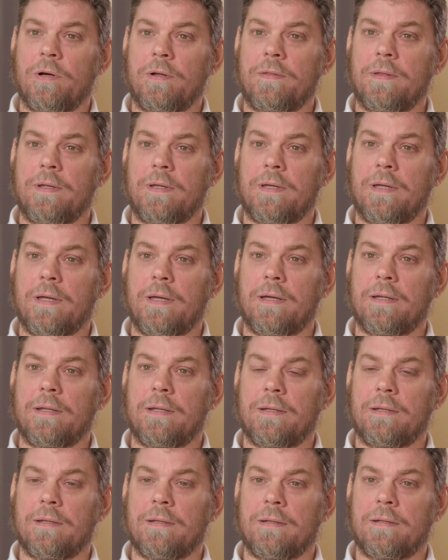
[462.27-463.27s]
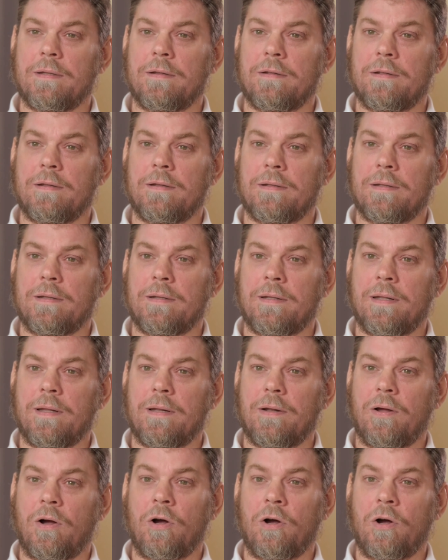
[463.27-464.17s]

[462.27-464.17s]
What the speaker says: I think that